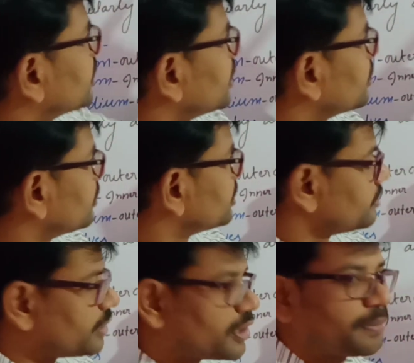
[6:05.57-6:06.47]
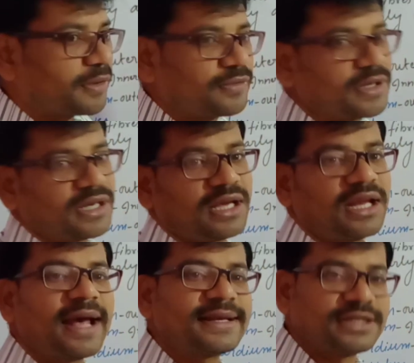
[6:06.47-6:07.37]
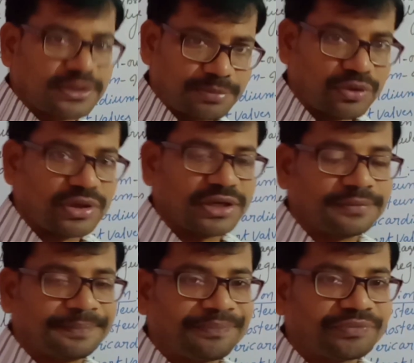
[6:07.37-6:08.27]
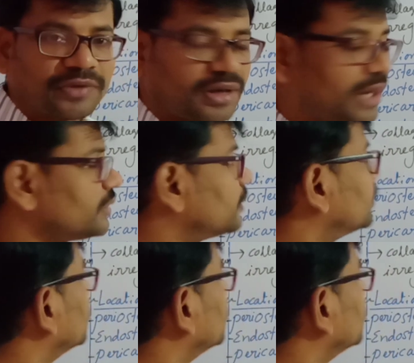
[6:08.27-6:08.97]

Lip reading: connective tissue made up of a elastic protein, right?